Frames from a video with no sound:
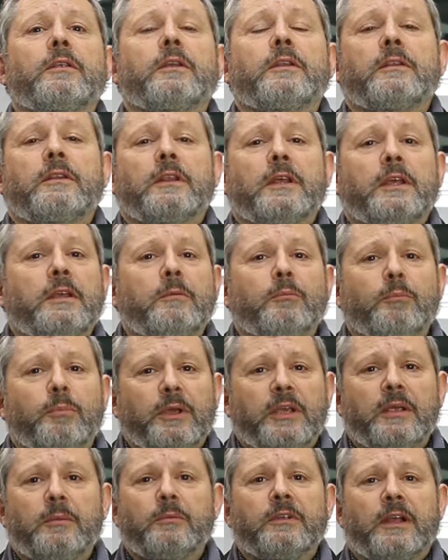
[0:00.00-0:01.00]
that the
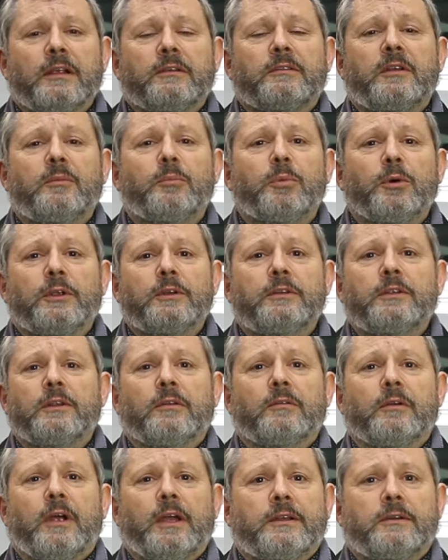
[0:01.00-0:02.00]
beams actually point in
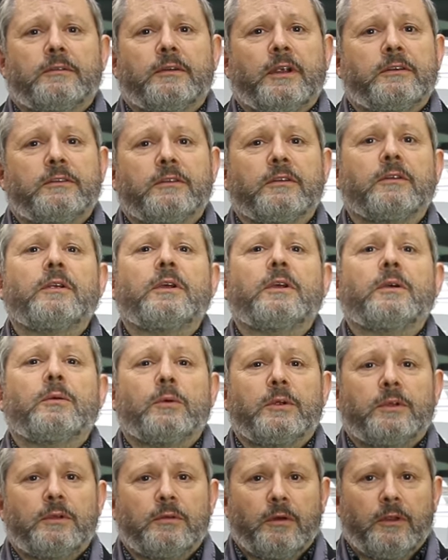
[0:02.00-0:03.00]
the right direction
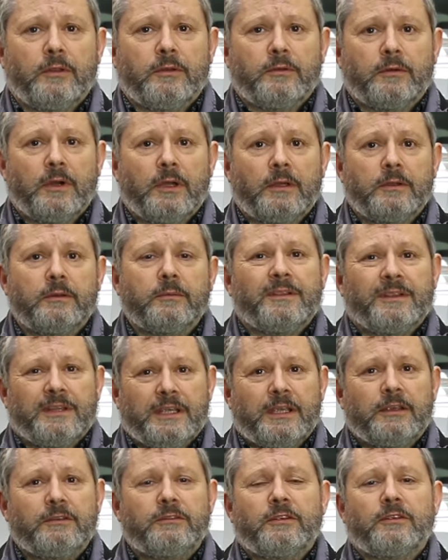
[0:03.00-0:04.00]
when you're on the road. The
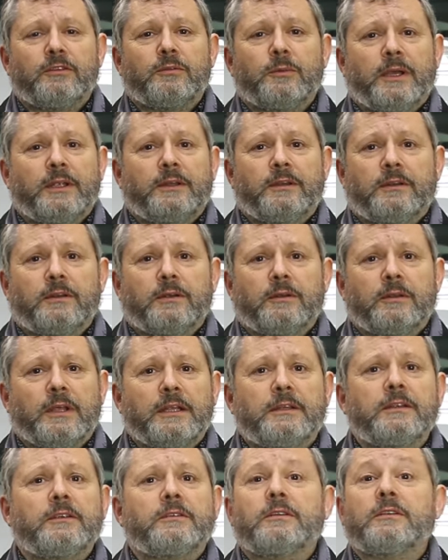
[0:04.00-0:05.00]
easiest way to do
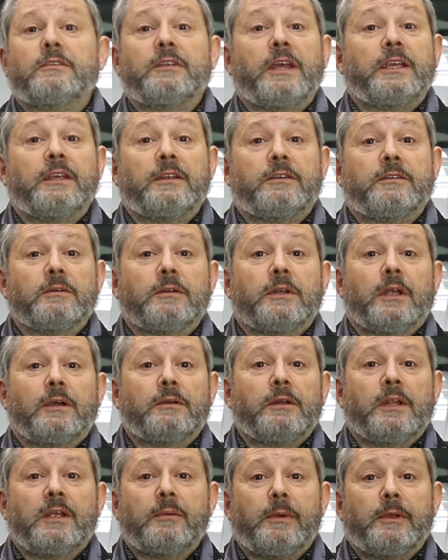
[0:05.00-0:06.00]
that is to take it to a
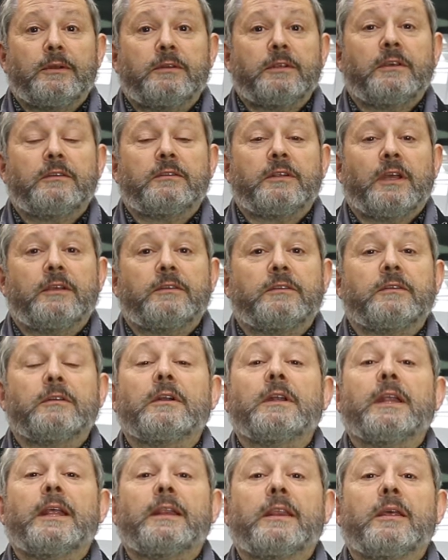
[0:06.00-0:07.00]
local MOT station
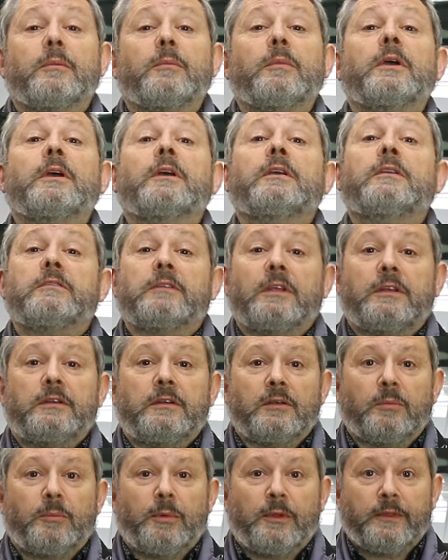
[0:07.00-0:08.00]
and let them set
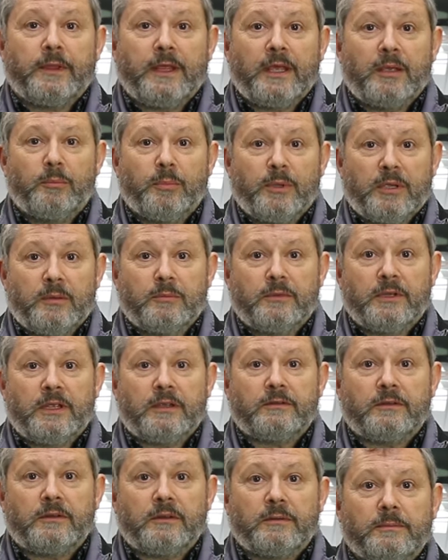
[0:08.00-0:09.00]
it up on their beam
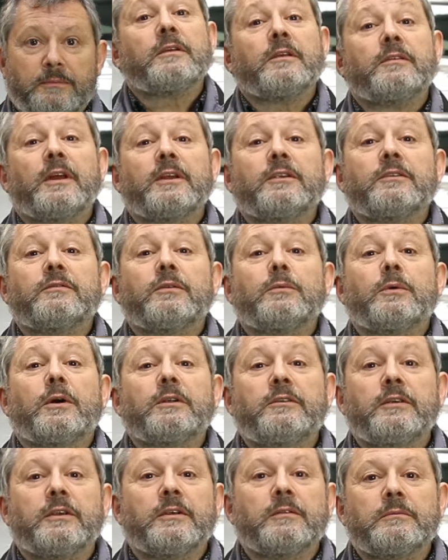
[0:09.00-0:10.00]
tester. So thanks for
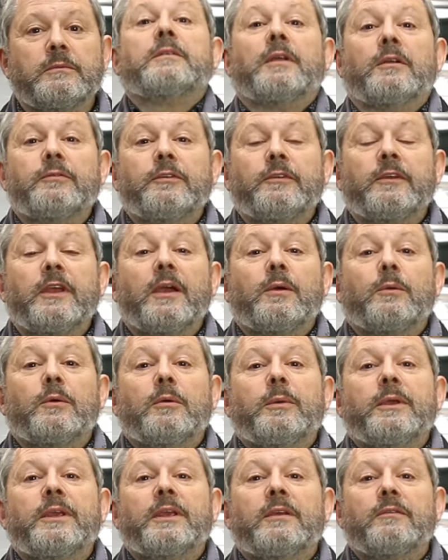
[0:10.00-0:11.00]
watching. Don't forget
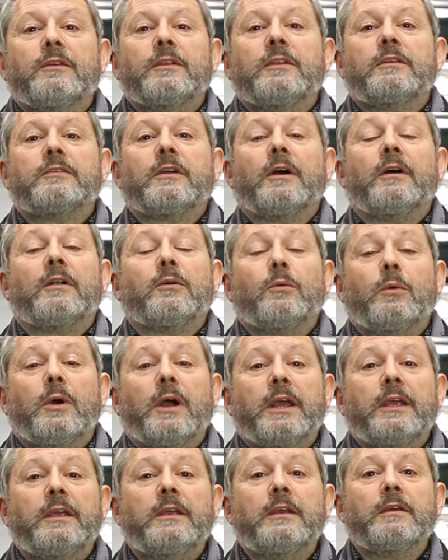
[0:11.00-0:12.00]
we'll be giving this car
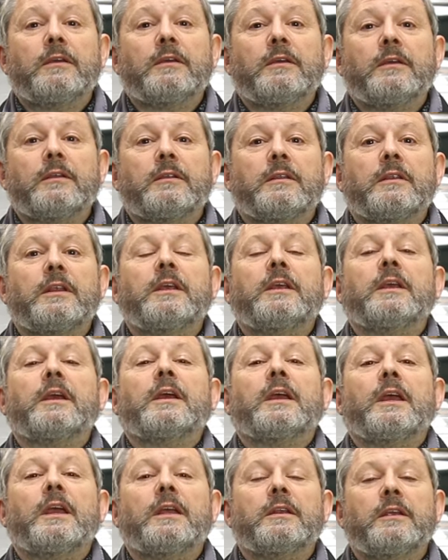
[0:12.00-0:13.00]
away at the
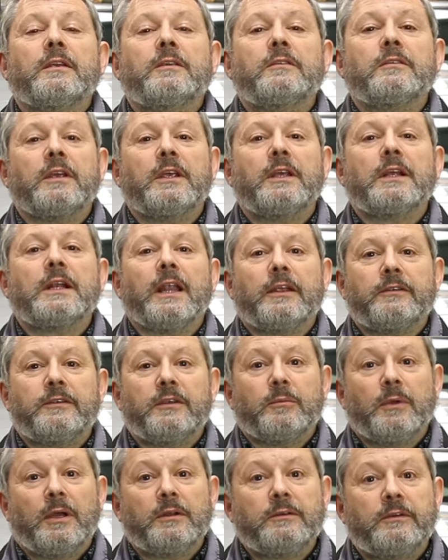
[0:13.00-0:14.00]
NEC
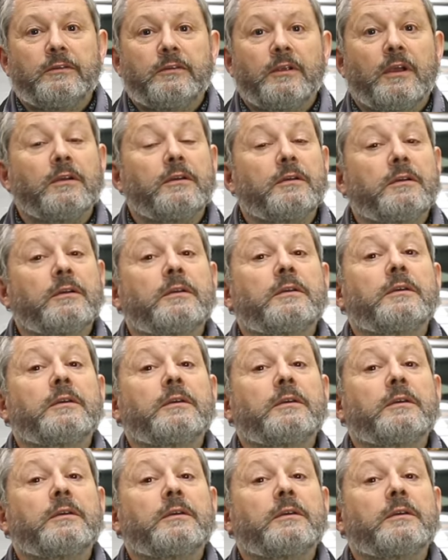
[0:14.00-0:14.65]
Classic Motor Show,